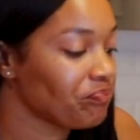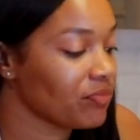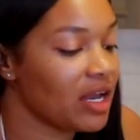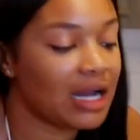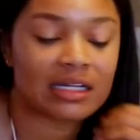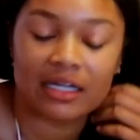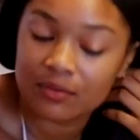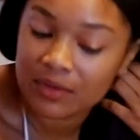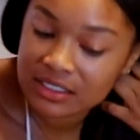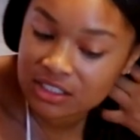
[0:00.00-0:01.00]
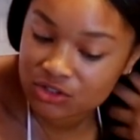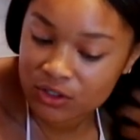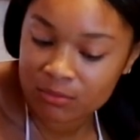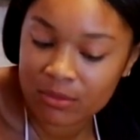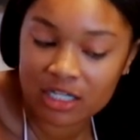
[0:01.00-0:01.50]
Now I can't wait to
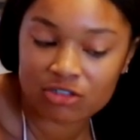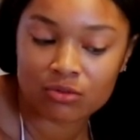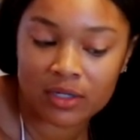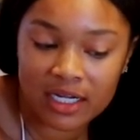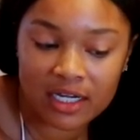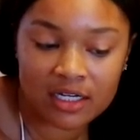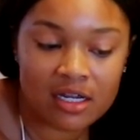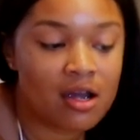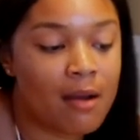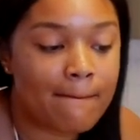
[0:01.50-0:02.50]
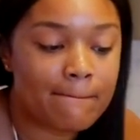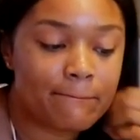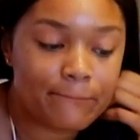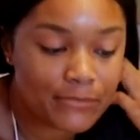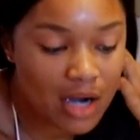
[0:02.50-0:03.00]
drink my cran
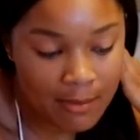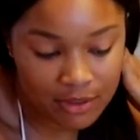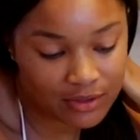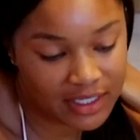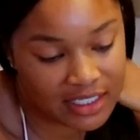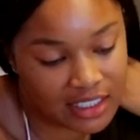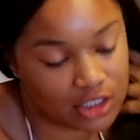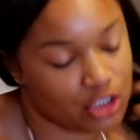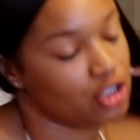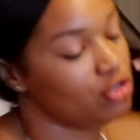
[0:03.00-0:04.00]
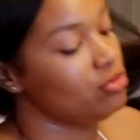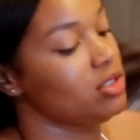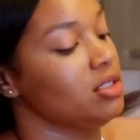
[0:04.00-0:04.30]
pomegranate juice.